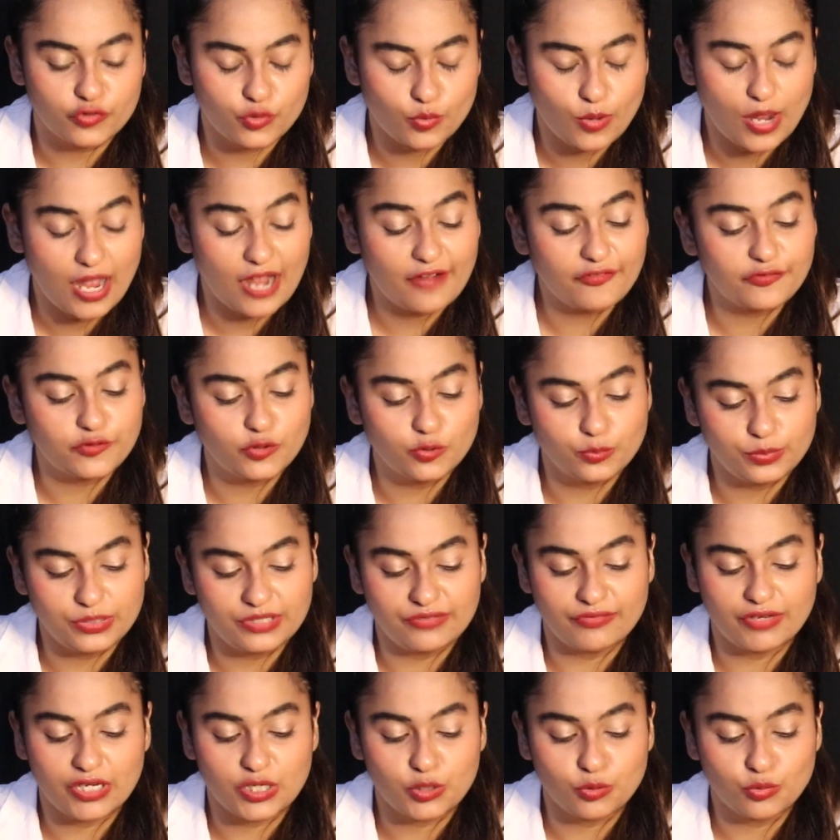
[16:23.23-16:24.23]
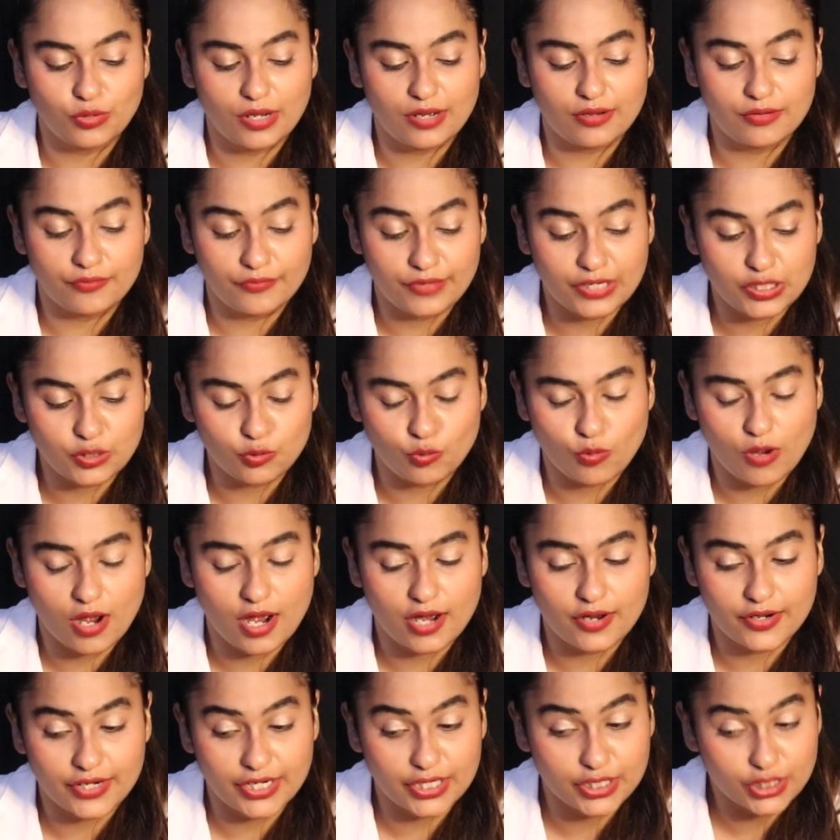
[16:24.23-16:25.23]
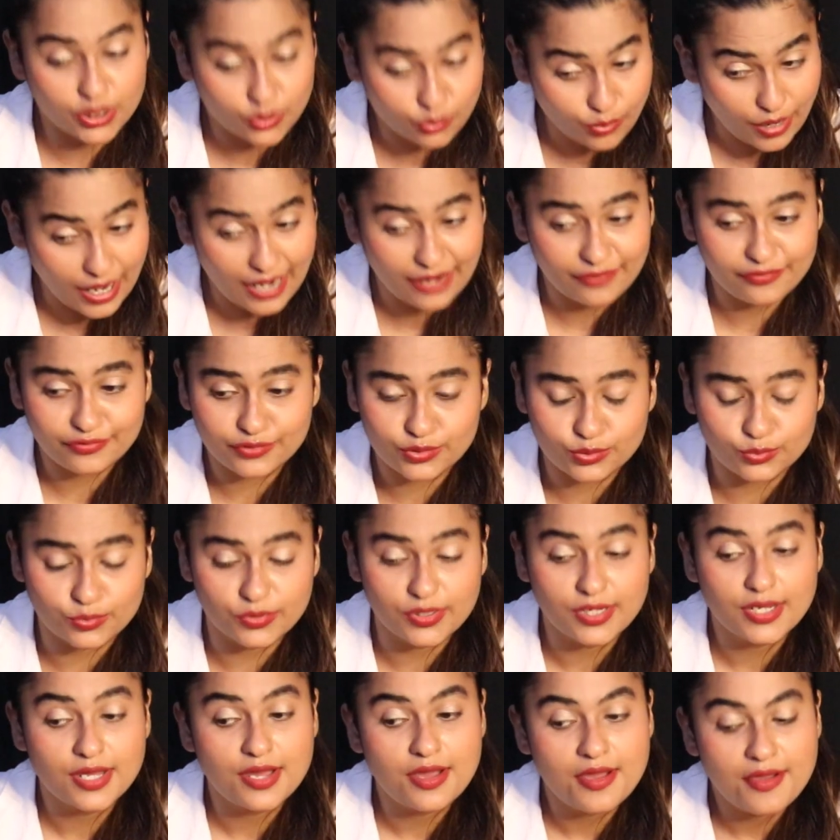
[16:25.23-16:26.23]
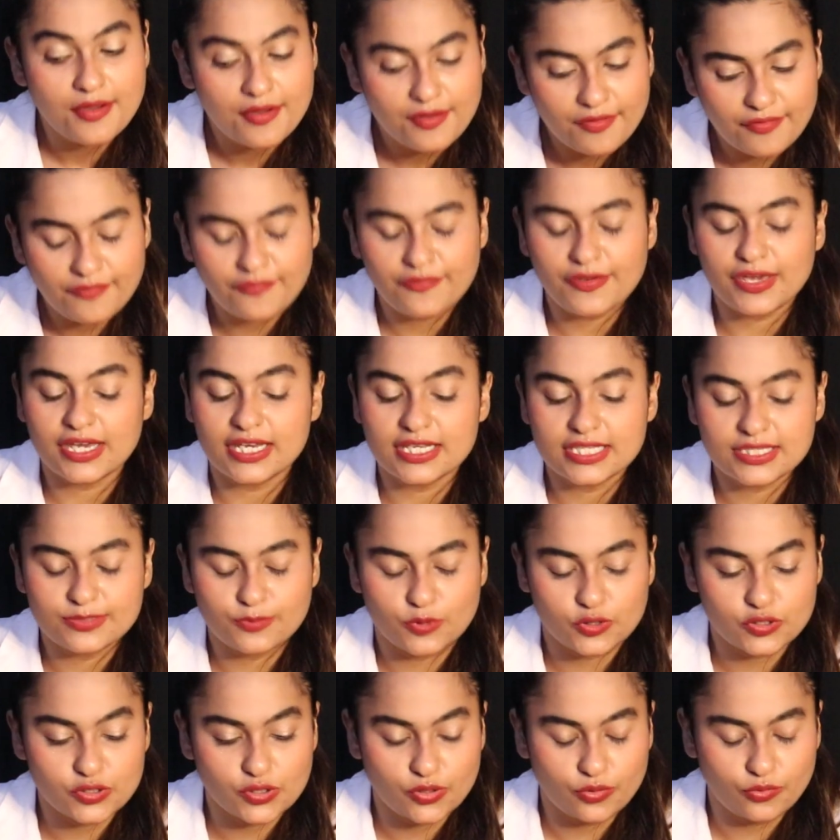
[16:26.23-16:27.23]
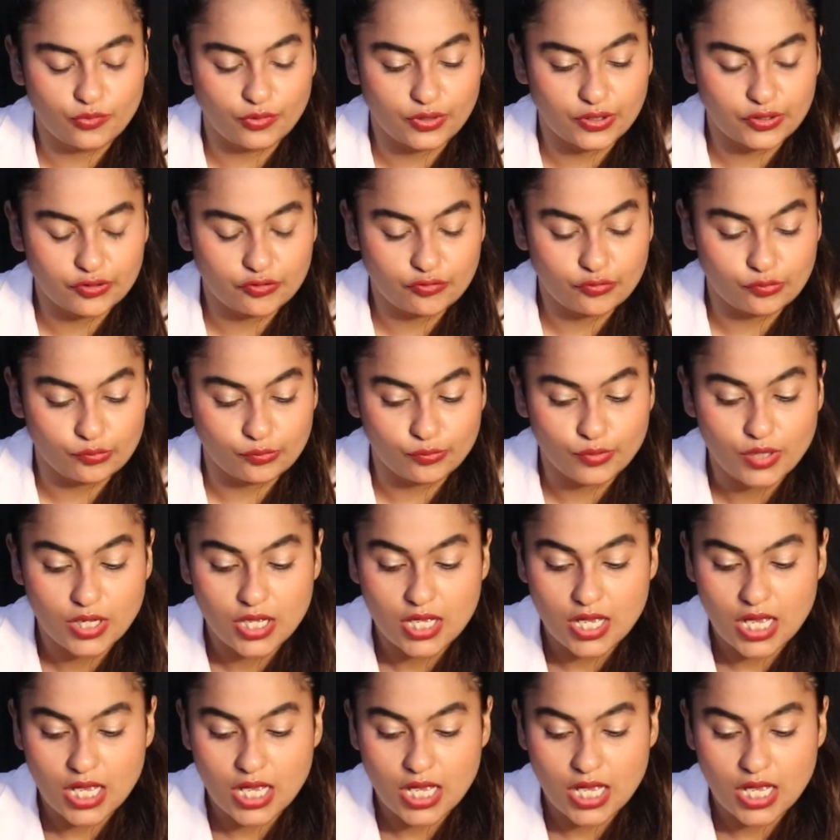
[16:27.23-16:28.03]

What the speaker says: You have to be where you are, and you have to face what you're going through.